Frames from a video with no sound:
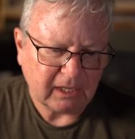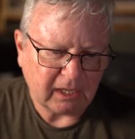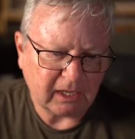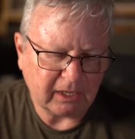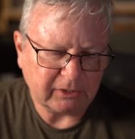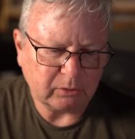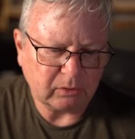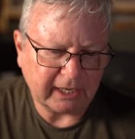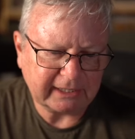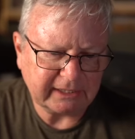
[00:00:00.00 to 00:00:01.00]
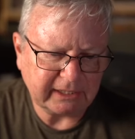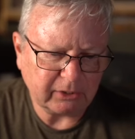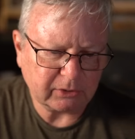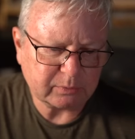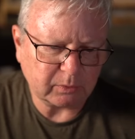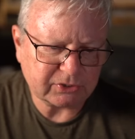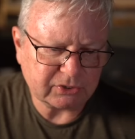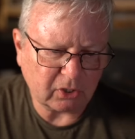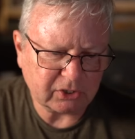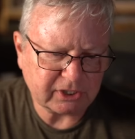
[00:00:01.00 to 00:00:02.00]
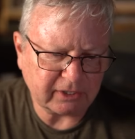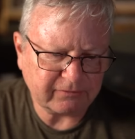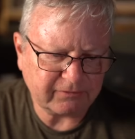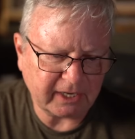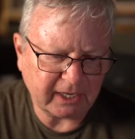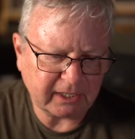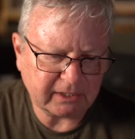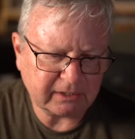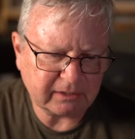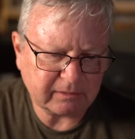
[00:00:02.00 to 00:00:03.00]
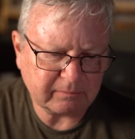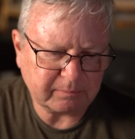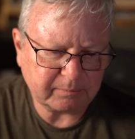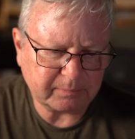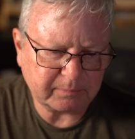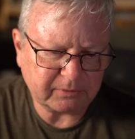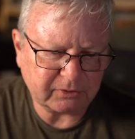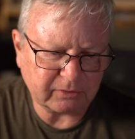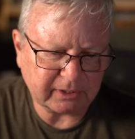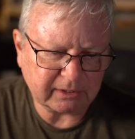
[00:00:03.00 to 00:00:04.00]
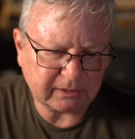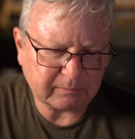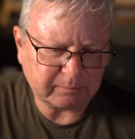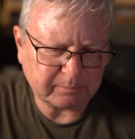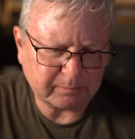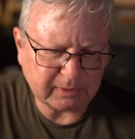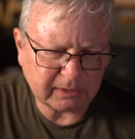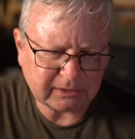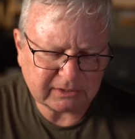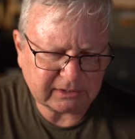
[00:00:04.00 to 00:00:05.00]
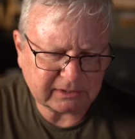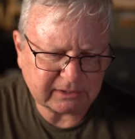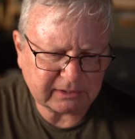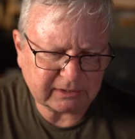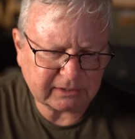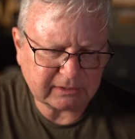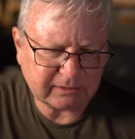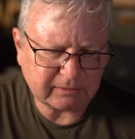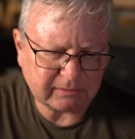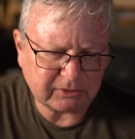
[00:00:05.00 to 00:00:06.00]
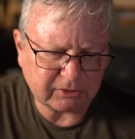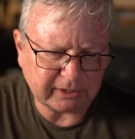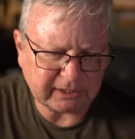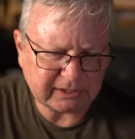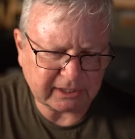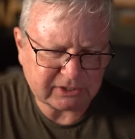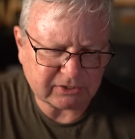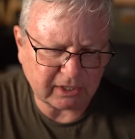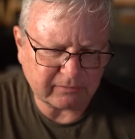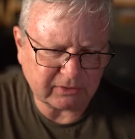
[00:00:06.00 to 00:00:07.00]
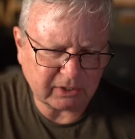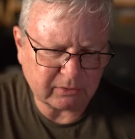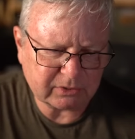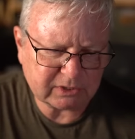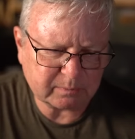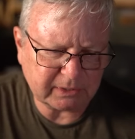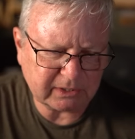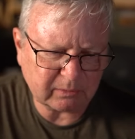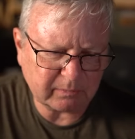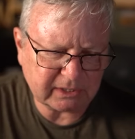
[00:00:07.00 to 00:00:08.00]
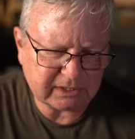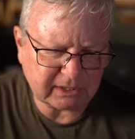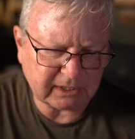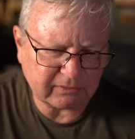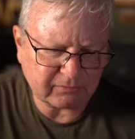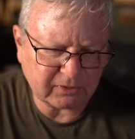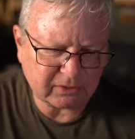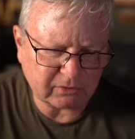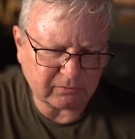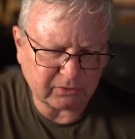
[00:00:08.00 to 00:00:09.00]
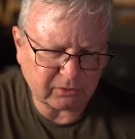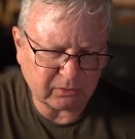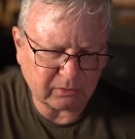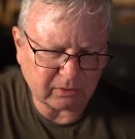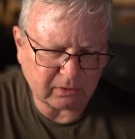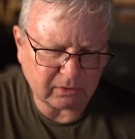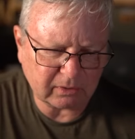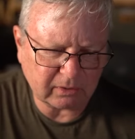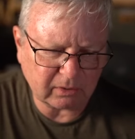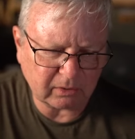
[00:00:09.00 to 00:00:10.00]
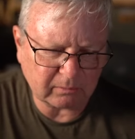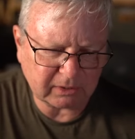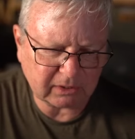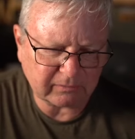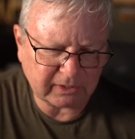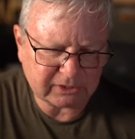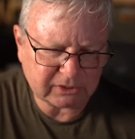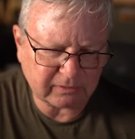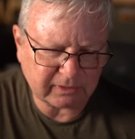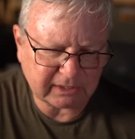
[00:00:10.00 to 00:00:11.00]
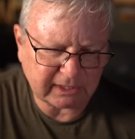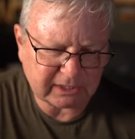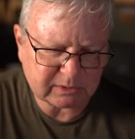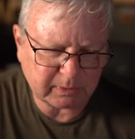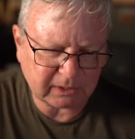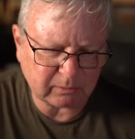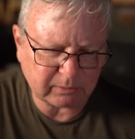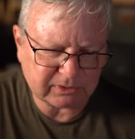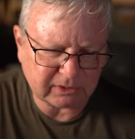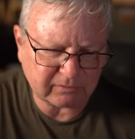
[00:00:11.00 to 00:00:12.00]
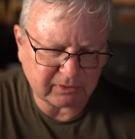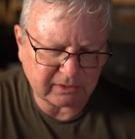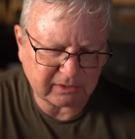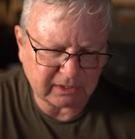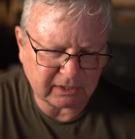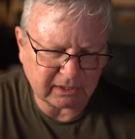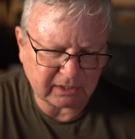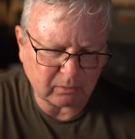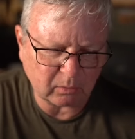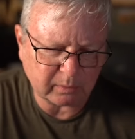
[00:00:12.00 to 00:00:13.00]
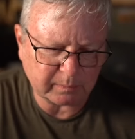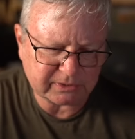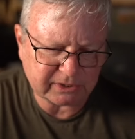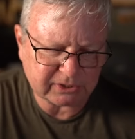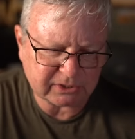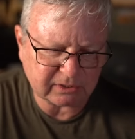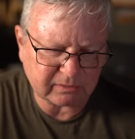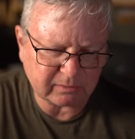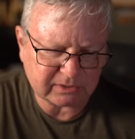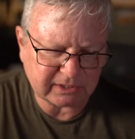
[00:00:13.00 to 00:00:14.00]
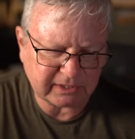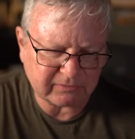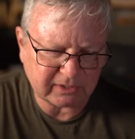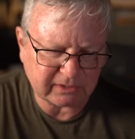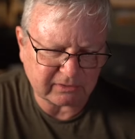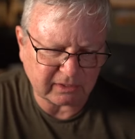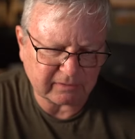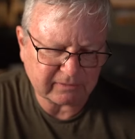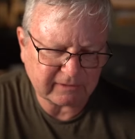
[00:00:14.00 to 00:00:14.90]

uh, you liked the Ineos, was not a fan during uh, during test drive. No speedometer in front of you on middle of dash, and the gas pedal was very thin and an awkward position was left-hand drive.